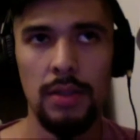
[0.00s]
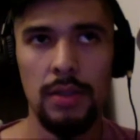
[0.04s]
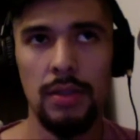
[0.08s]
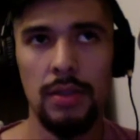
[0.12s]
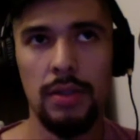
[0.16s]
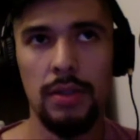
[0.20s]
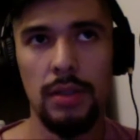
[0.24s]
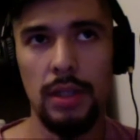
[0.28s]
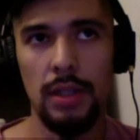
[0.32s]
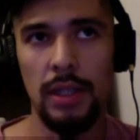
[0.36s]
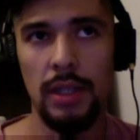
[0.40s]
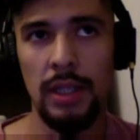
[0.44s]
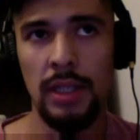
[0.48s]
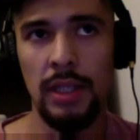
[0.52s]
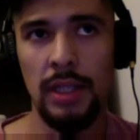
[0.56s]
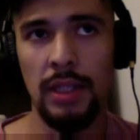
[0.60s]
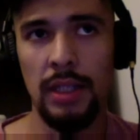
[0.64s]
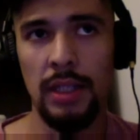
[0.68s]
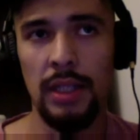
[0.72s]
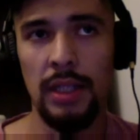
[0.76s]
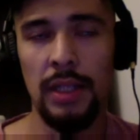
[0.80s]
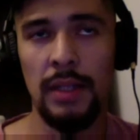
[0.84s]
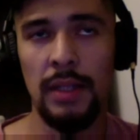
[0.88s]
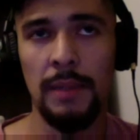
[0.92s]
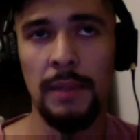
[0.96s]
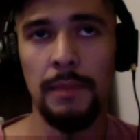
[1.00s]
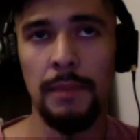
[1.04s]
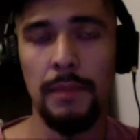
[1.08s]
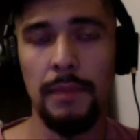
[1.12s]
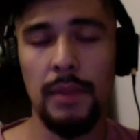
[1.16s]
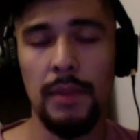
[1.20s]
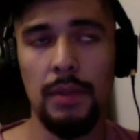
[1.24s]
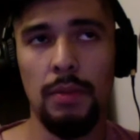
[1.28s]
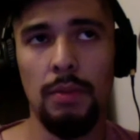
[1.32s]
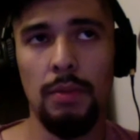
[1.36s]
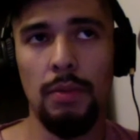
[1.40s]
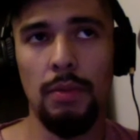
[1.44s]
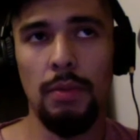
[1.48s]
And
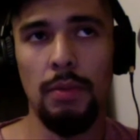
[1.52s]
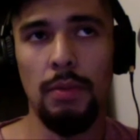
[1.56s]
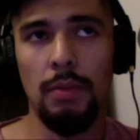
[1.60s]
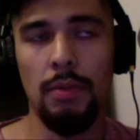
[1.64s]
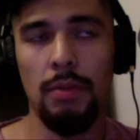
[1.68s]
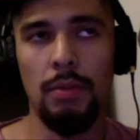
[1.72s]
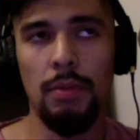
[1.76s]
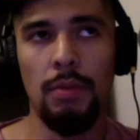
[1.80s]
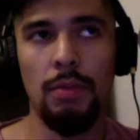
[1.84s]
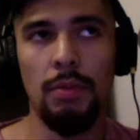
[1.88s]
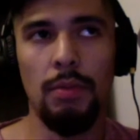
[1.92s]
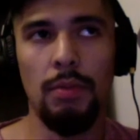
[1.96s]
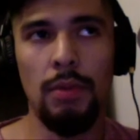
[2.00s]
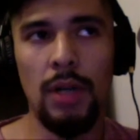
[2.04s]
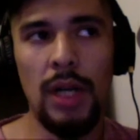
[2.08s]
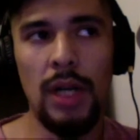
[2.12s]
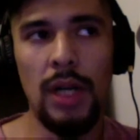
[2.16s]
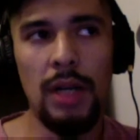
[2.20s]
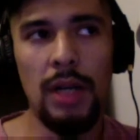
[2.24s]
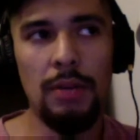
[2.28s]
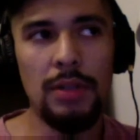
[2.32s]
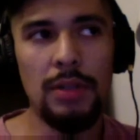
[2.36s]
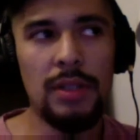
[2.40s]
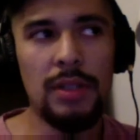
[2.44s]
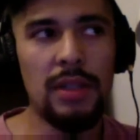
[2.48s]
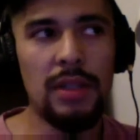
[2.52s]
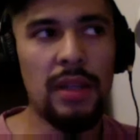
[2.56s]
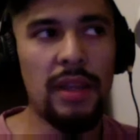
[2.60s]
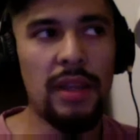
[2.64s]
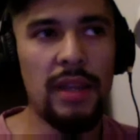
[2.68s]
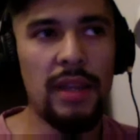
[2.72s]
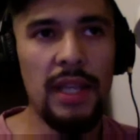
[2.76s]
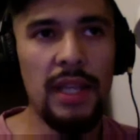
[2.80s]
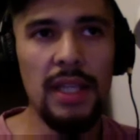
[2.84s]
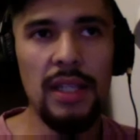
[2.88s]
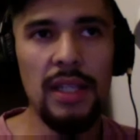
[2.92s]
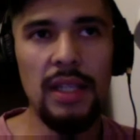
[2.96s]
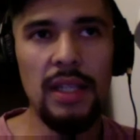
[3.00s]
what I was
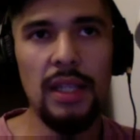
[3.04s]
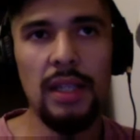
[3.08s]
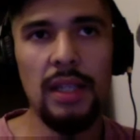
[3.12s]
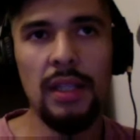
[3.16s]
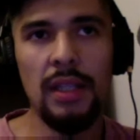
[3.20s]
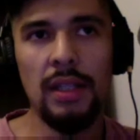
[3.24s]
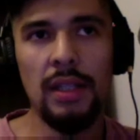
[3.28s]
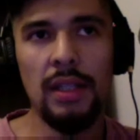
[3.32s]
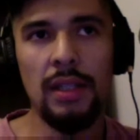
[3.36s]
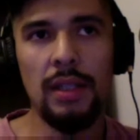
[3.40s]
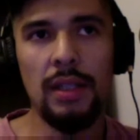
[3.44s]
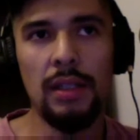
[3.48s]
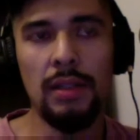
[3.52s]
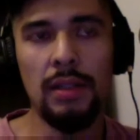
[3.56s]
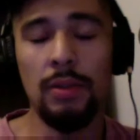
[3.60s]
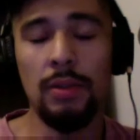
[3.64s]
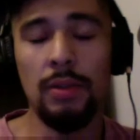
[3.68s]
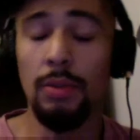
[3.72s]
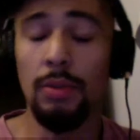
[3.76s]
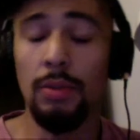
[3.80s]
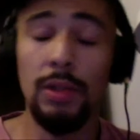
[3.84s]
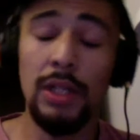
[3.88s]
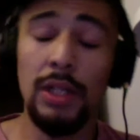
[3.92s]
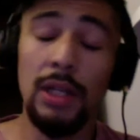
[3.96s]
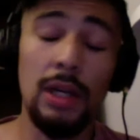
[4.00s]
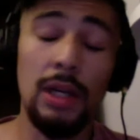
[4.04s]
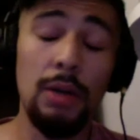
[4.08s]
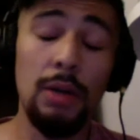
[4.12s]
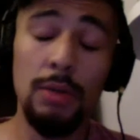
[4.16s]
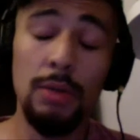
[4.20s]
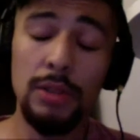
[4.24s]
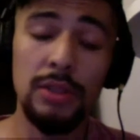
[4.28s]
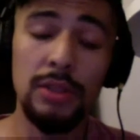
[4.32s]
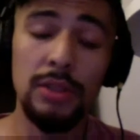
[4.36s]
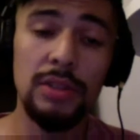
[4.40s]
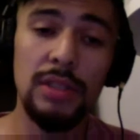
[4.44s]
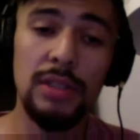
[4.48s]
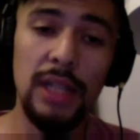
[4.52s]
thinking, or what I
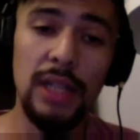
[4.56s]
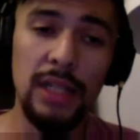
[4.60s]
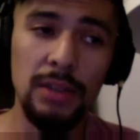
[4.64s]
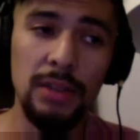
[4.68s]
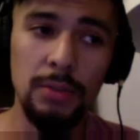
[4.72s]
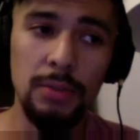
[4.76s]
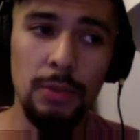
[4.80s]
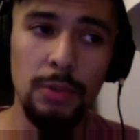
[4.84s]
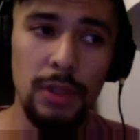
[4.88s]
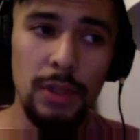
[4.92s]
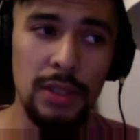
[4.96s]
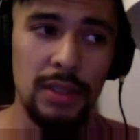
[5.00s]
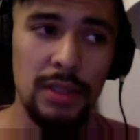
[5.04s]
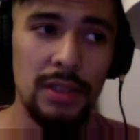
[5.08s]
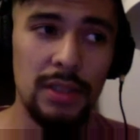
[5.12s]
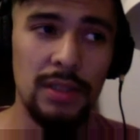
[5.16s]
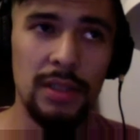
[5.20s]
was done was